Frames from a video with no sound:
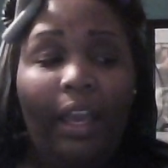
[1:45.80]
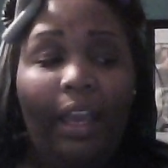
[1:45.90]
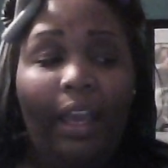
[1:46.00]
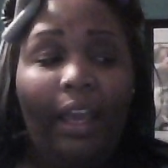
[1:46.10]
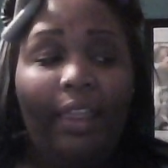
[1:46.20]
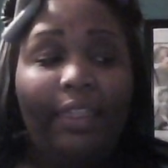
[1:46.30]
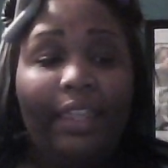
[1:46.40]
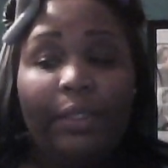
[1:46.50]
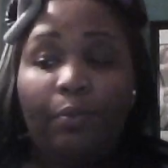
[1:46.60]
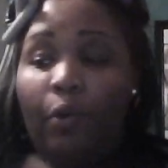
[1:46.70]
this
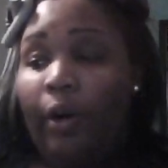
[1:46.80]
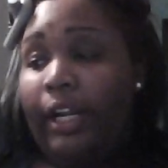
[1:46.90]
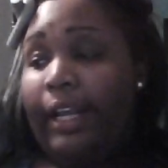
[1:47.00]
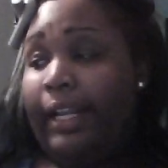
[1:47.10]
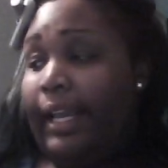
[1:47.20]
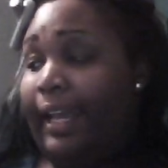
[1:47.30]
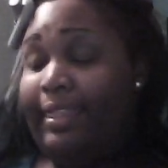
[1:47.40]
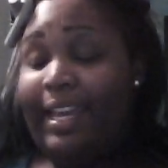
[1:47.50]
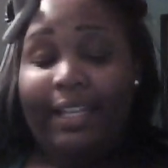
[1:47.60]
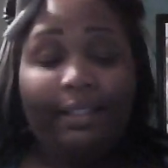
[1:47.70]
morning at
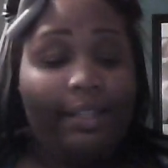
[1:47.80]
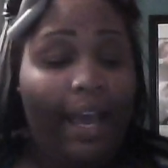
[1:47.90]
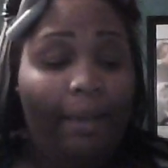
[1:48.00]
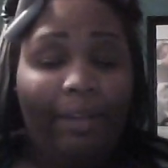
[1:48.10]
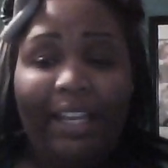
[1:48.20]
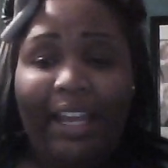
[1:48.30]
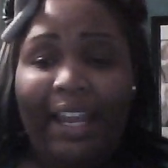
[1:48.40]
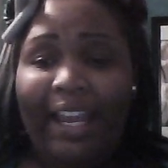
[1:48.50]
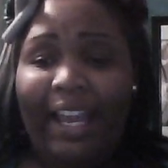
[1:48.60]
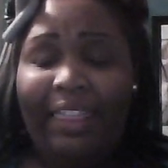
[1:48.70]
that time of day, I think
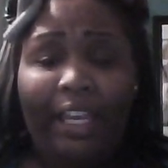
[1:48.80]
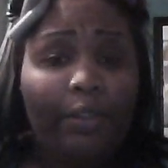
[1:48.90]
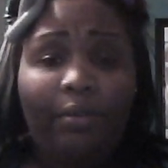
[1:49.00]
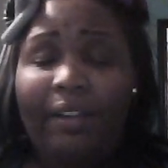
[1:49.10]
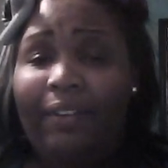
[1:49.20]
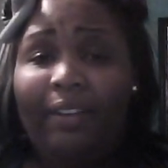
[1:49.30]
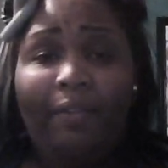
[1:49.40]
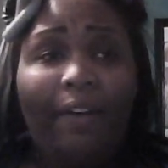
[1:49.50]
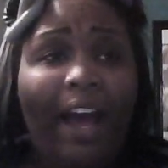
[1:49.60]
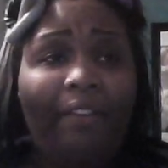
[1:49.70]
it was
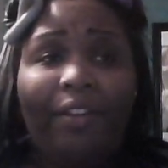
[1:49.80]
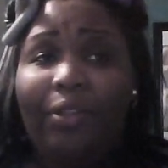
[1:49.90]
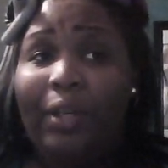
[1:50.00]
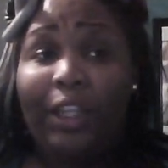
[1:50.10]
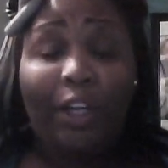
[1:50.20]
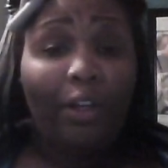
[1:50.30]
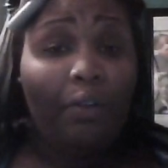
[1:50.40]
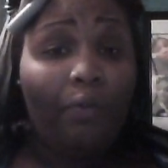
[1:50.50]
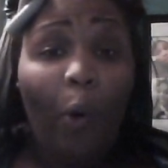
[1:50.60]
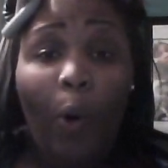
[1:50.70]
3:55 or
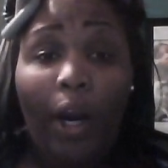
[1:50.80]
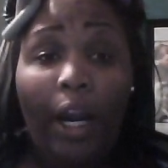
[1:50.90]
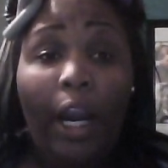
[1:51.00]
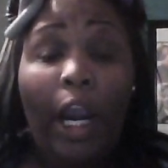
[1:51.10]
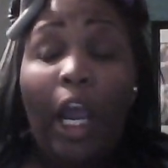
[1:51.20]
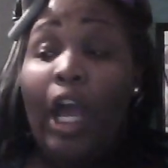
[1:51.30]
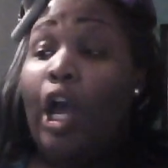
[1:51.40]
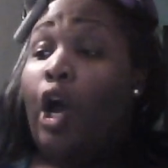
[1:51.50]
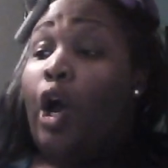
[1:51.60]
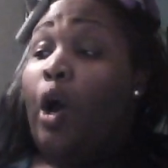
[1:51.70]
3:34,
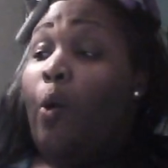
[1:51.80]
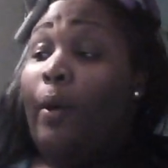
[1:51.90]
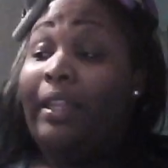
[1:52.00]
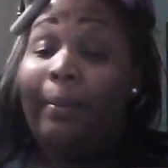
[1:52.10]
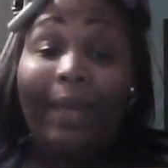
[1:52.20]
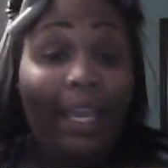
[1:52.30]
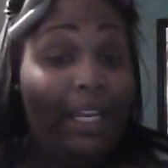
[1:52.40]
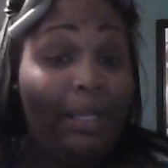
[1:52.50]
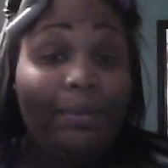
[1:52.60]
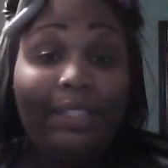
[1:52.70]
when the man
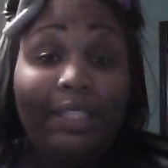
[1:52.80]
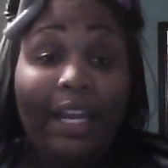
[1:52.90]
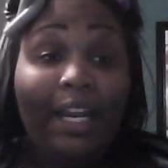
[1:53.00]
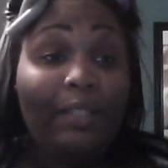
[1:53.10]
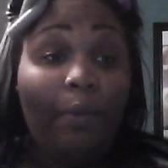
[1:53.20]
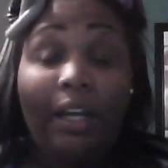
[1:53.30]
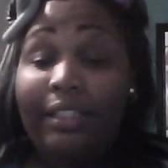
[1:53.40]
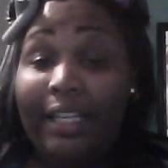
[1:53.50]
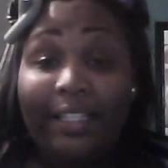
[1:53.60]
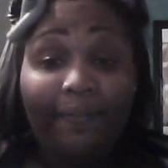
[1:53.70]
upstairs walked to his
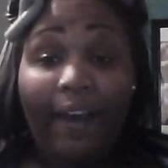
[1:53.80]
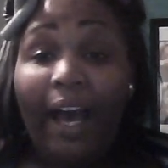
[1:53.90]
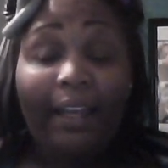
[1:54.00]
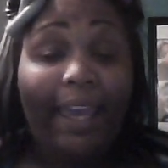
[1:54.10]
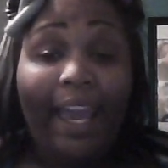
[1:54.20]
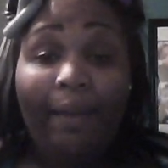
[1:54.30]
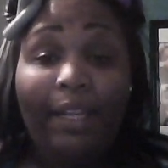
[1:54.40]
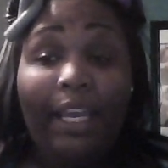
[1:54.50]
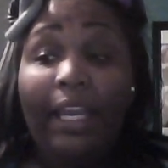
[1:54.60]
file cabinet